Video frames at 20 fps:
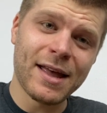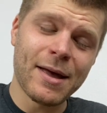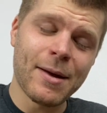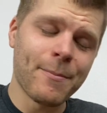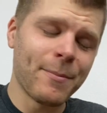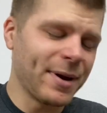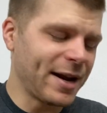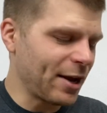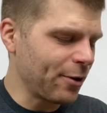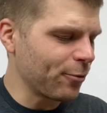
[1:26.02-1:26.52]

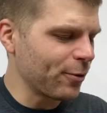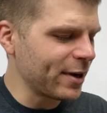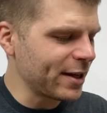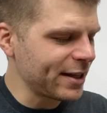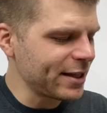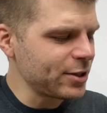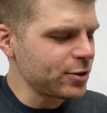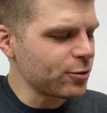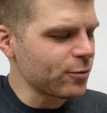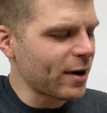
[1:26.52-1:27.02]
But I
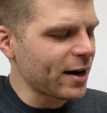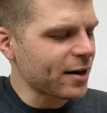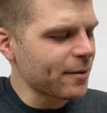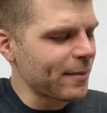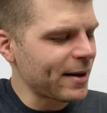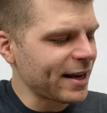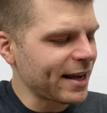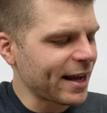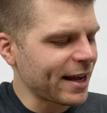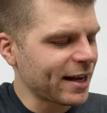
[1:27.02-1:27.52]
really do
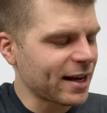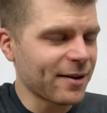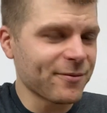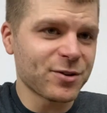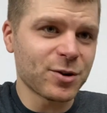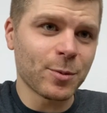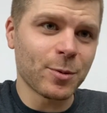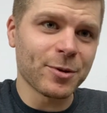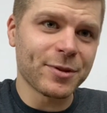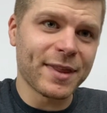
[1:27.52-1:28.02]
recommend getting
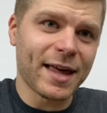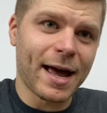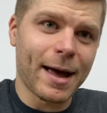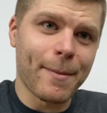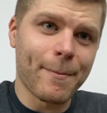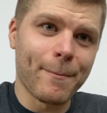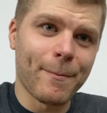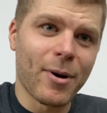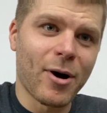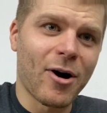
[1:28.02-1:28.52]
comfortable with
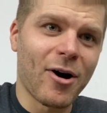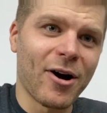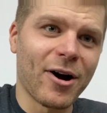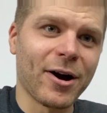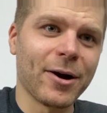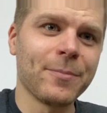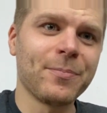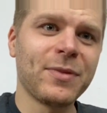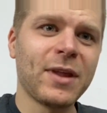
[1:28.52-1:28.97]
that bar.